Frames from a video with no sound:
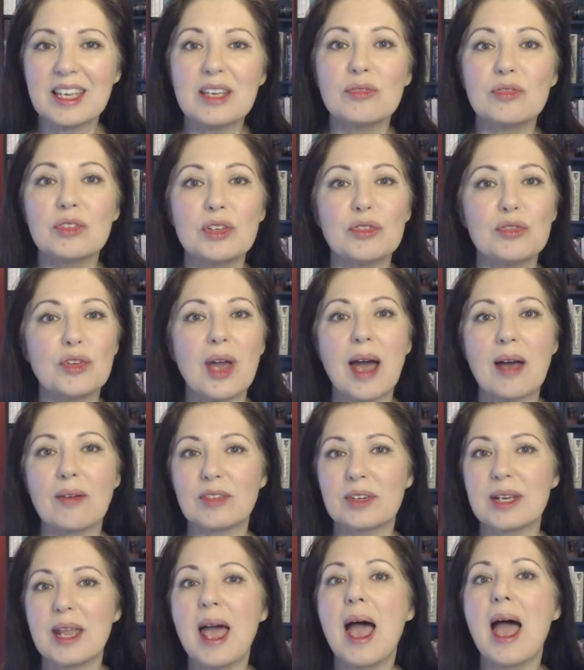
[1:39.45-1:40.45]
even if you
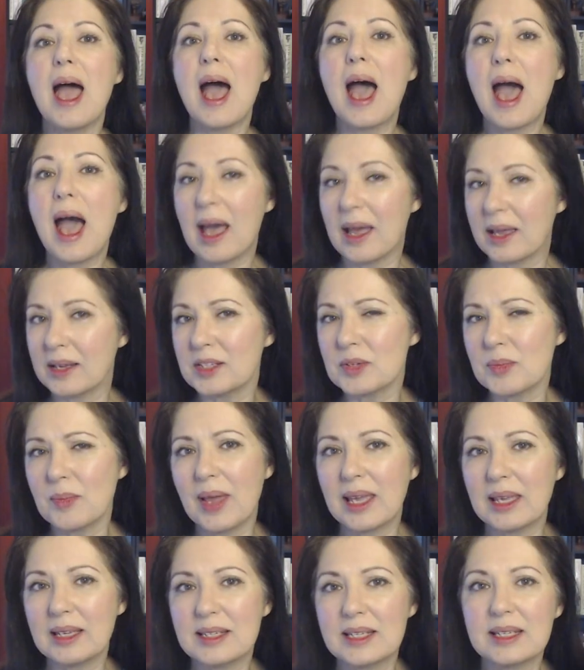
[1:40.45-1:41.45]
haven't
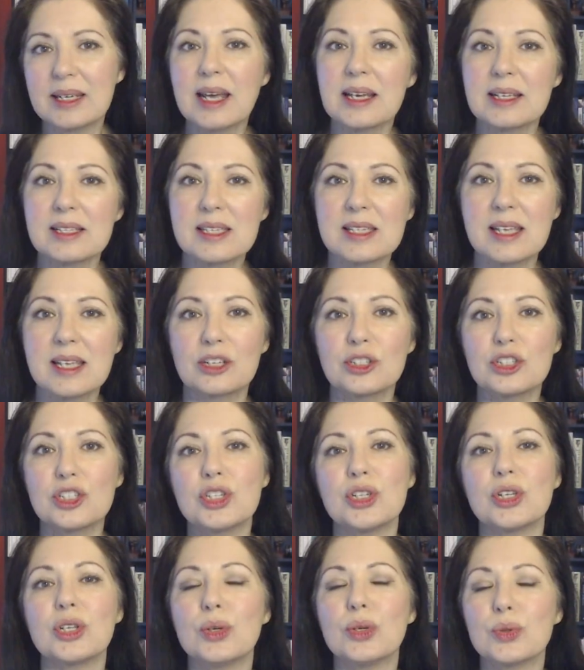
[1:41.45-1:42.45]
handmade it as
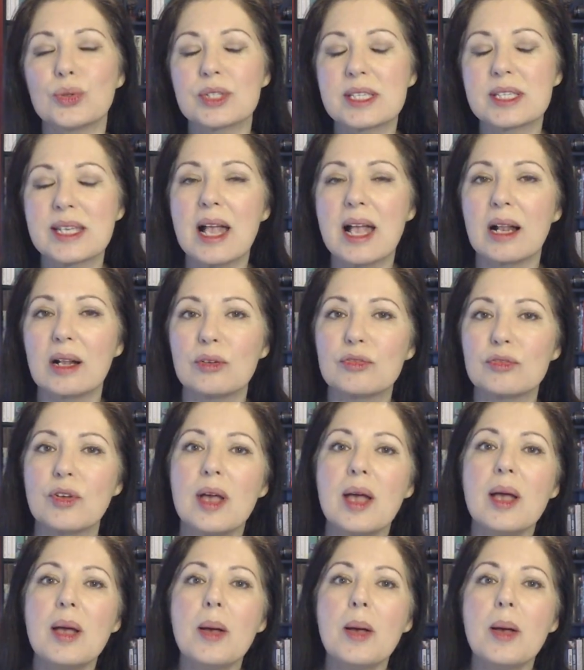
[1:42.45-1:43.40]
such yourself.